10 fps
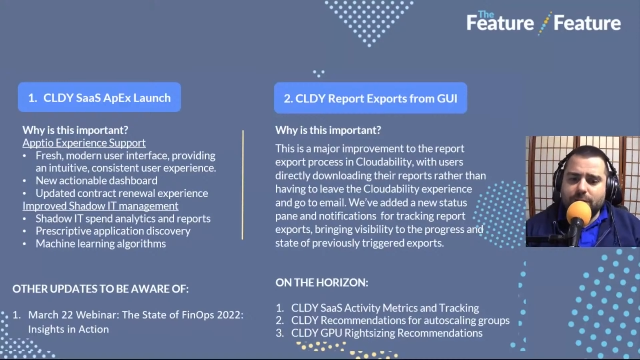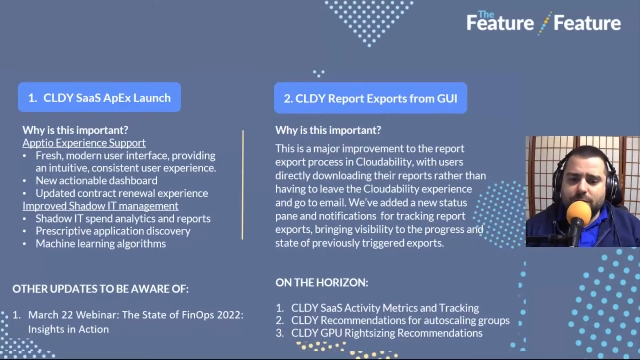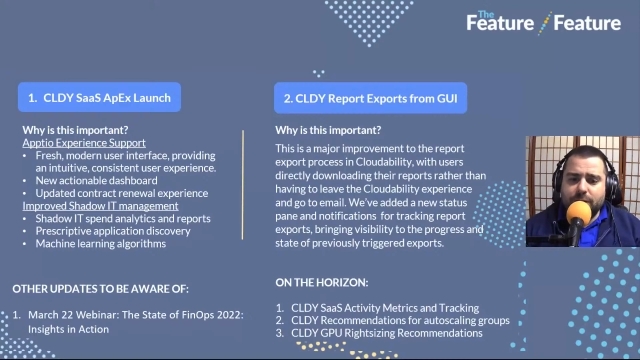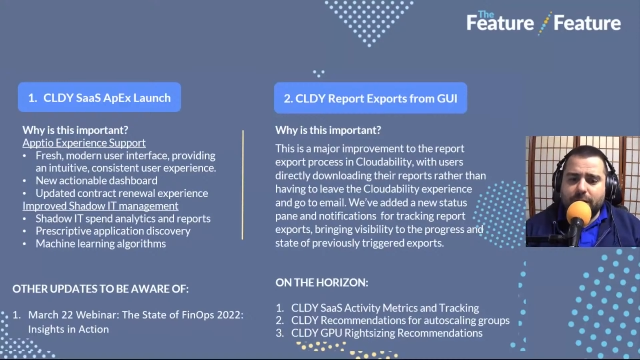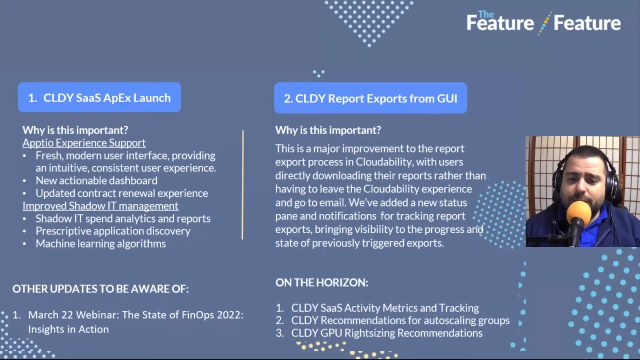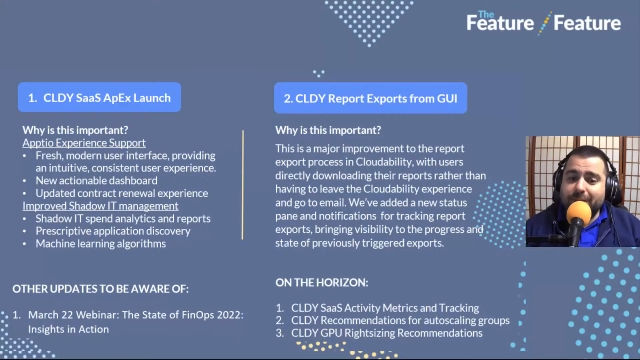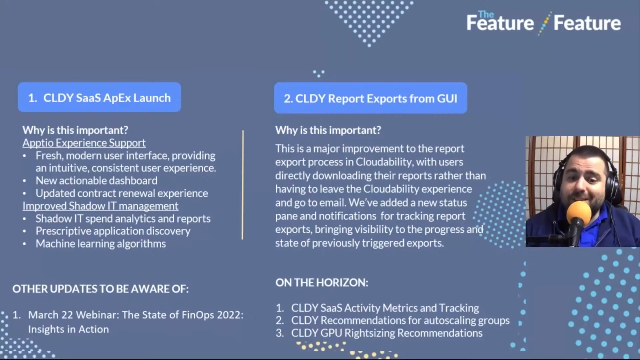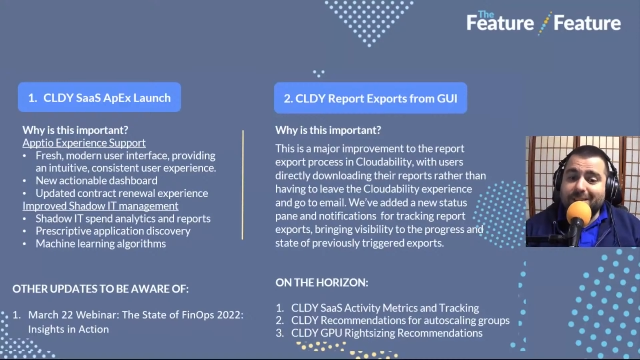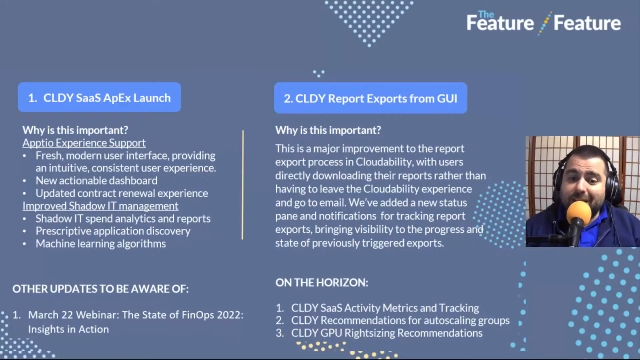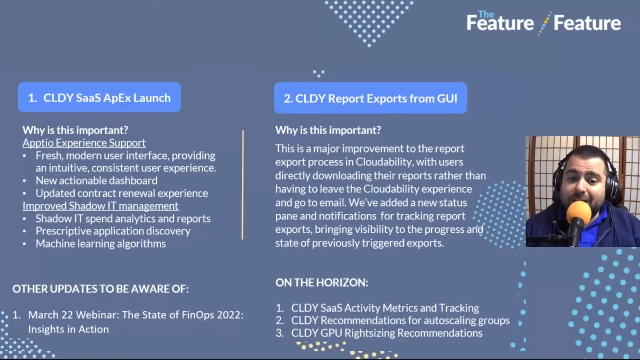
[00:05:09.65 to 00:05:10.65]
to
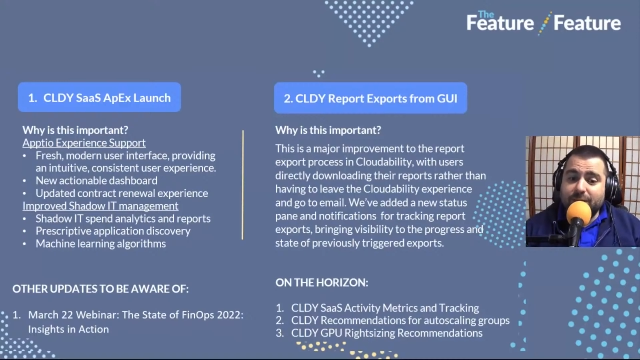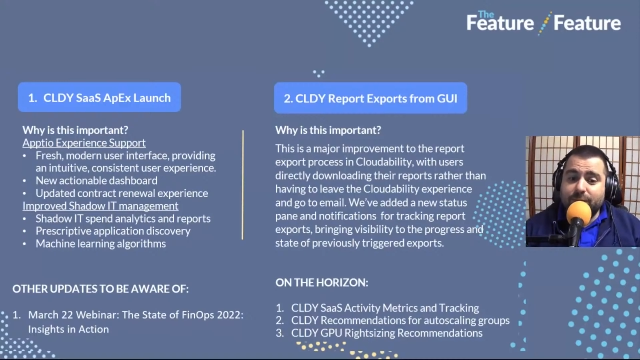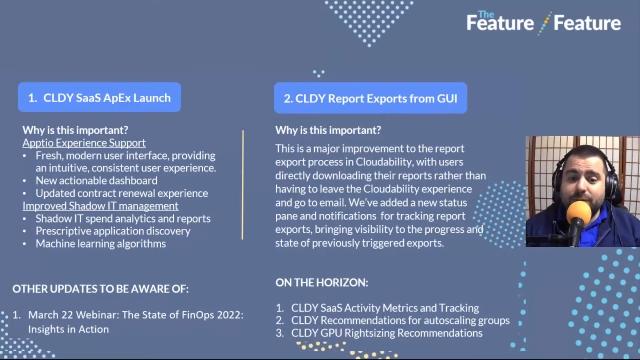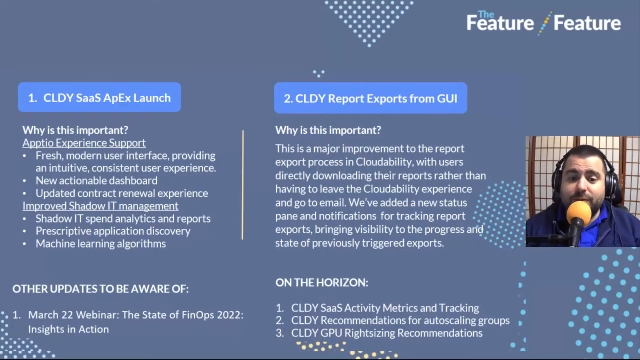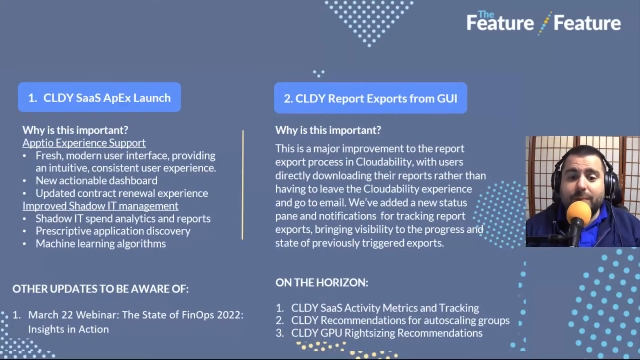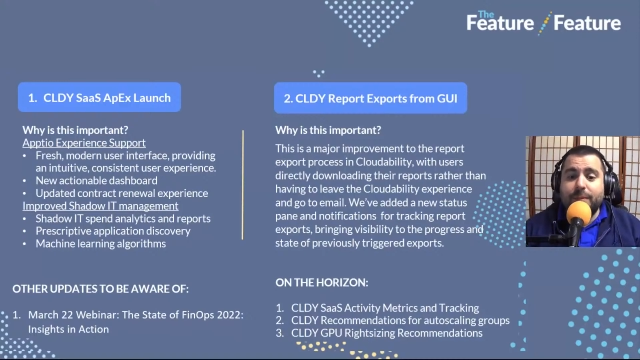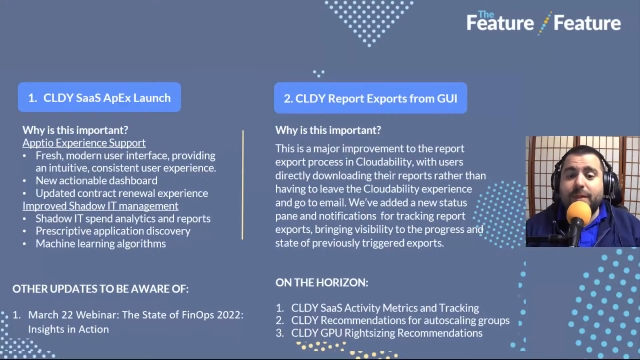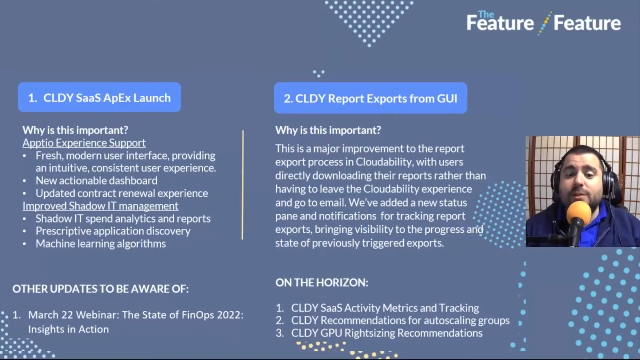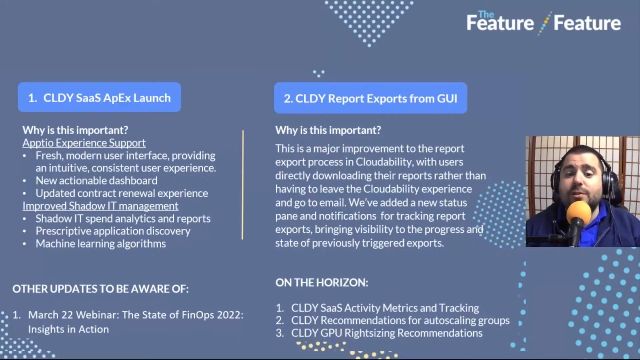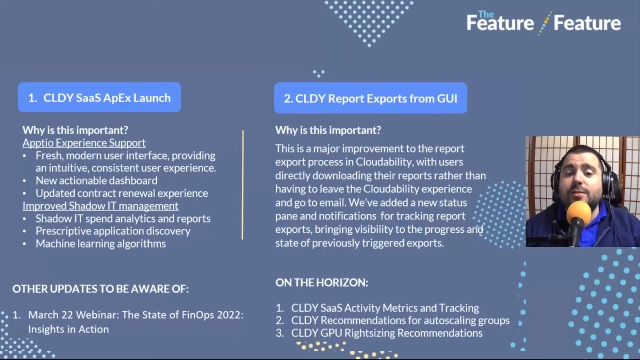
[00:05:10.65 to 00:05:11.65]
Cloudability SaaS for different
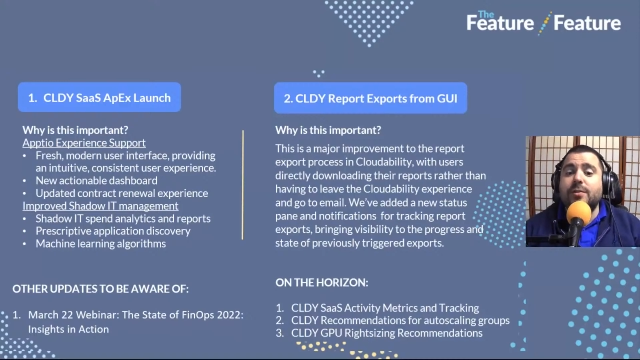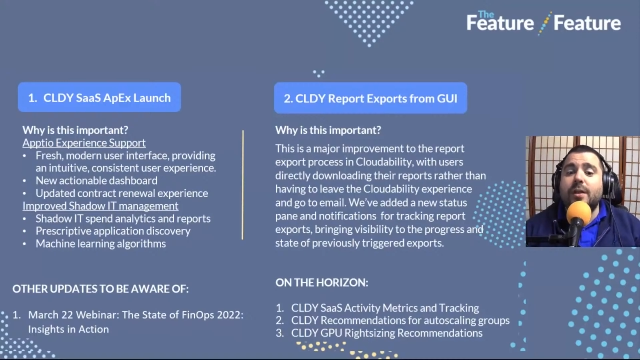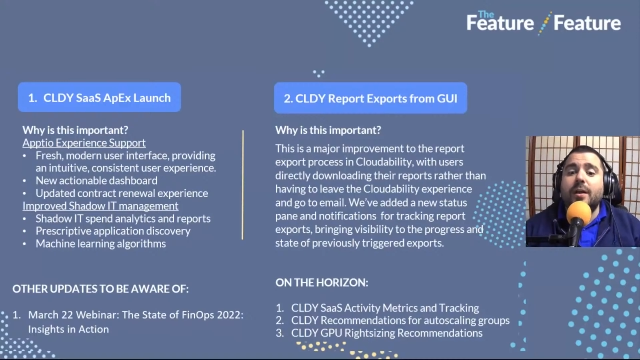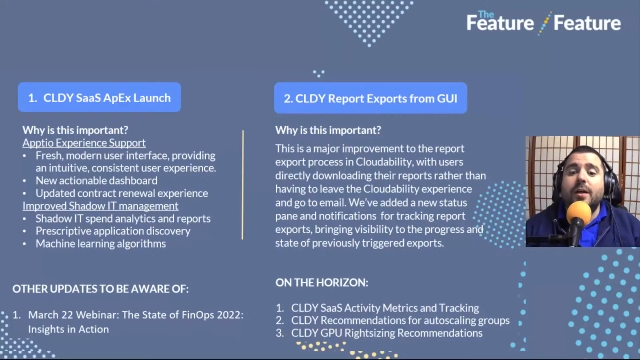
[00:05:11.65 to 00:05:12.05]
applications.